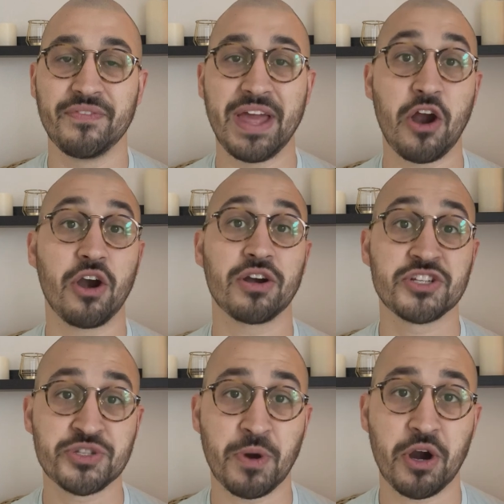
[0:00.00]
they are
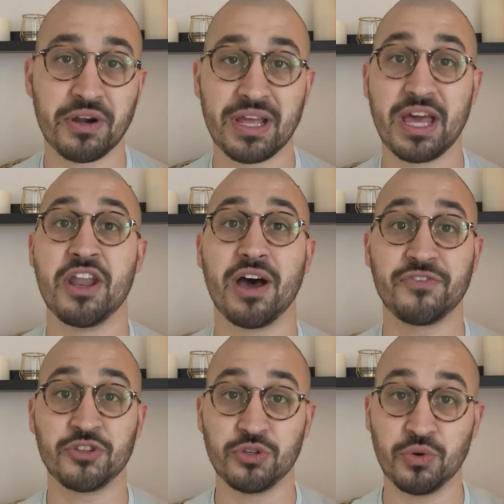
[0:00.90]
smart
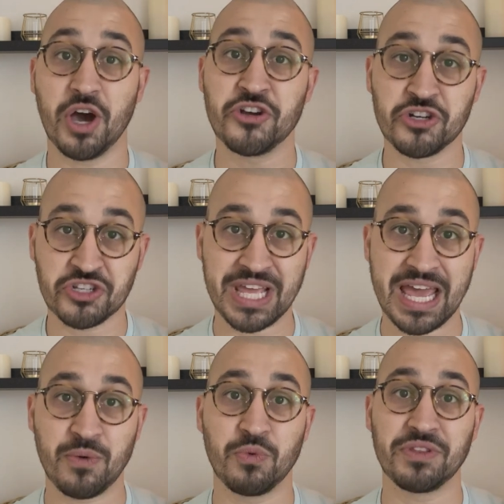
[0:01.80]
enough to
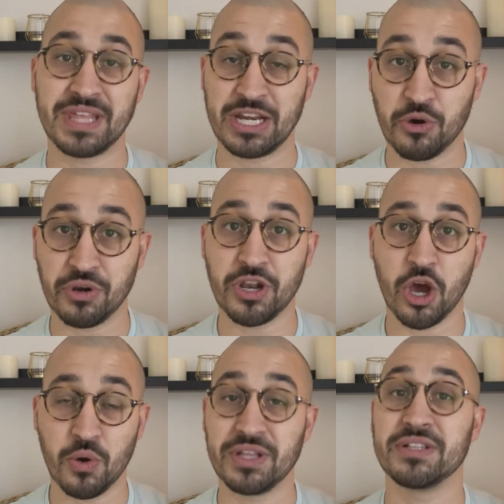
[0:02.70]
understand what they don't
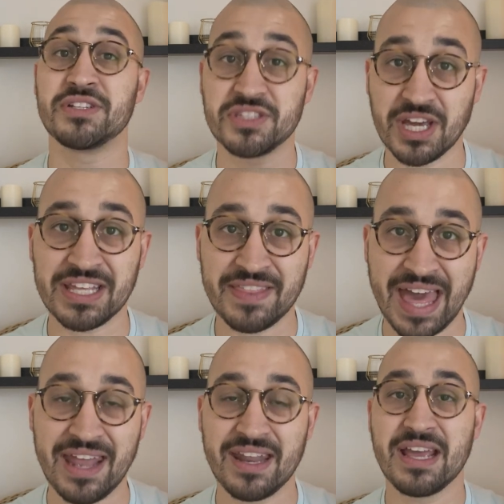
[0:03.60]
know and study
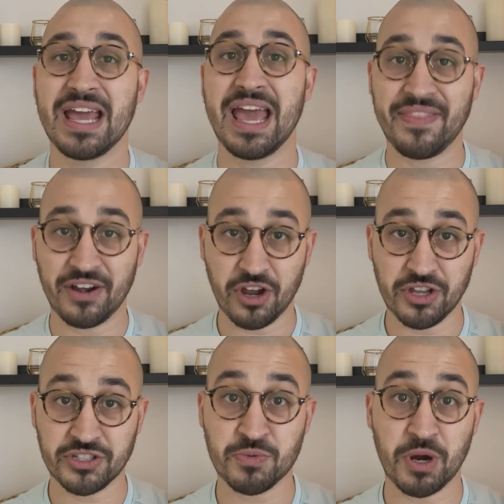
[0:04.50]
that, and they're
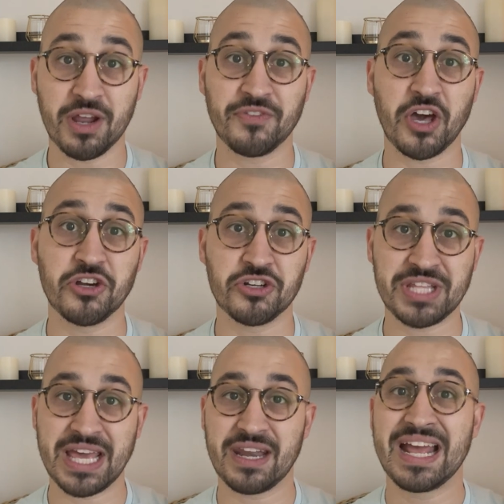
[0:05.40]
smart enough to
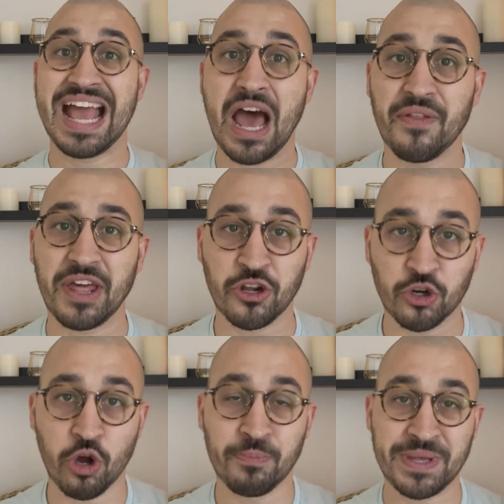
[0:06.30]
understand how they can
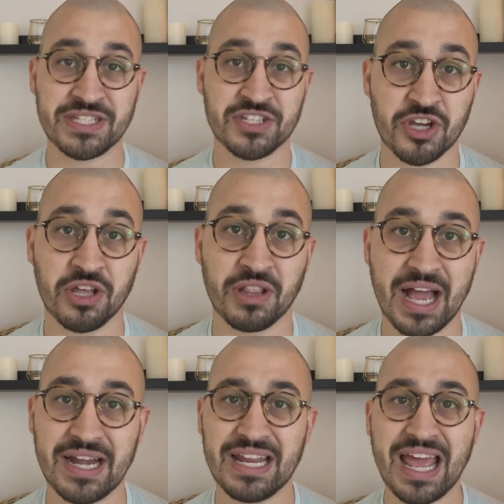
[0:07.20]
grow a business
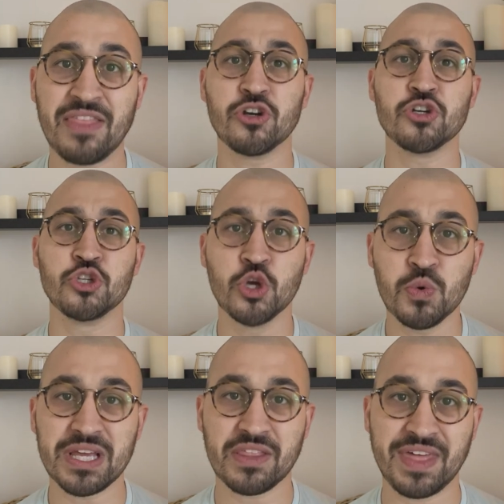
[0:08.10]
online, and they're
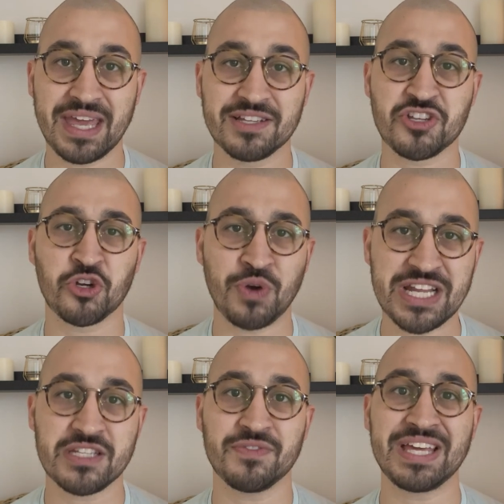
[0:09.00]
doing things
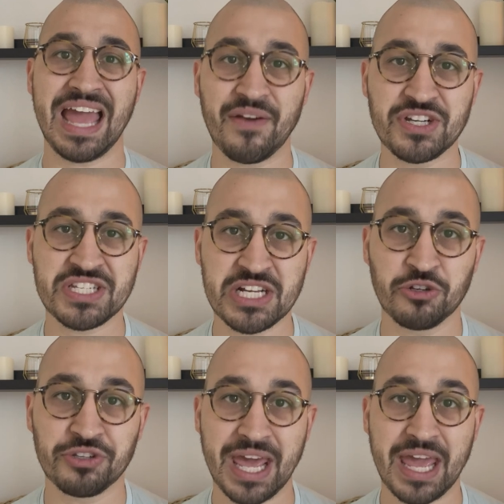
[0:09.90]
aggressively every
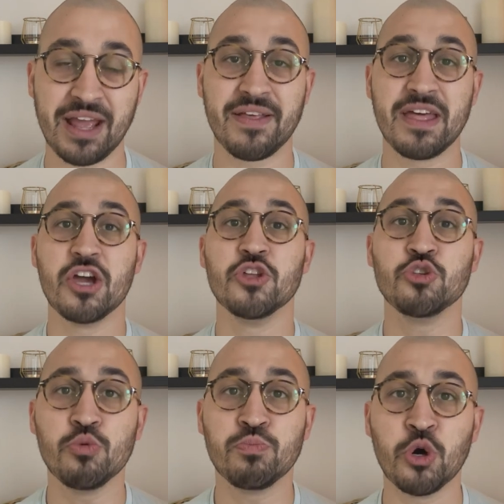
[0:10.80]
single day
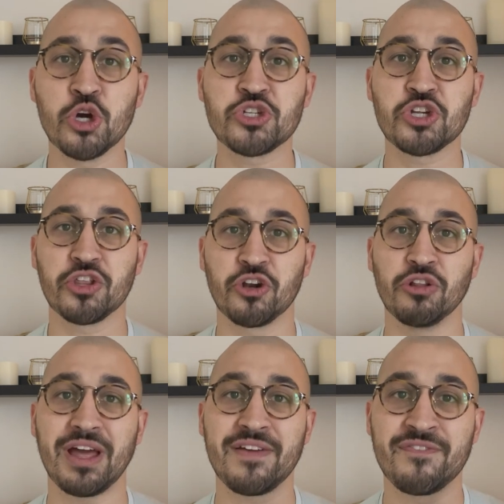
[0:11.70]
to push their
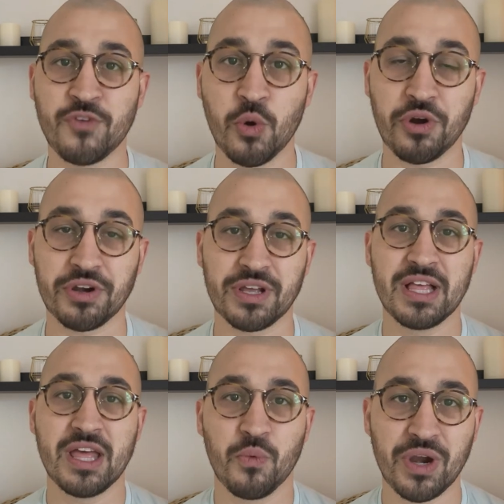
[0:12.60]
life forward.
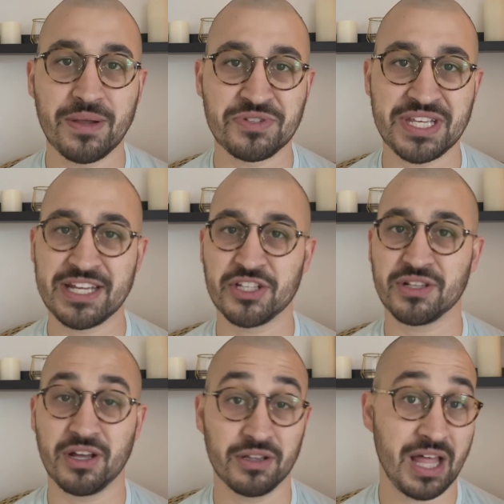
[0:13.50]
What I'm seeing a,
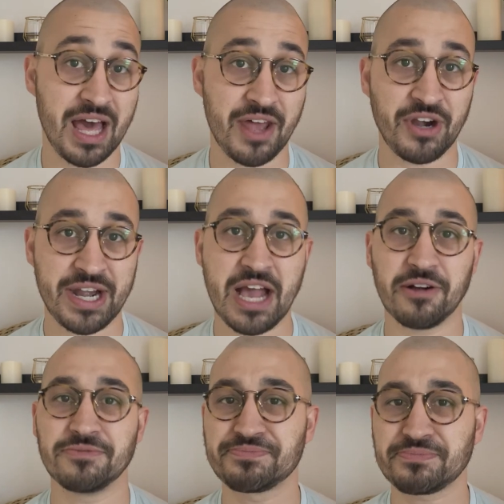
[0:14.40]
a lot right
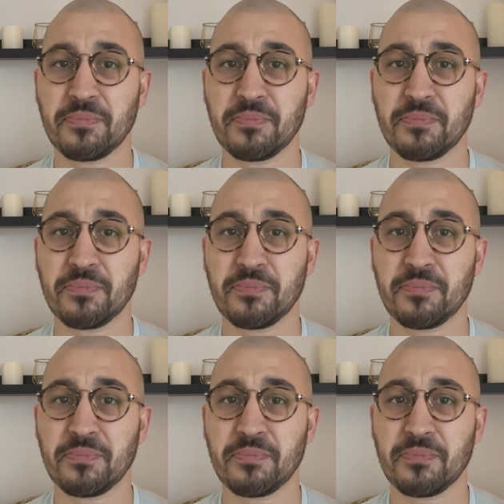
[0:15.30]
now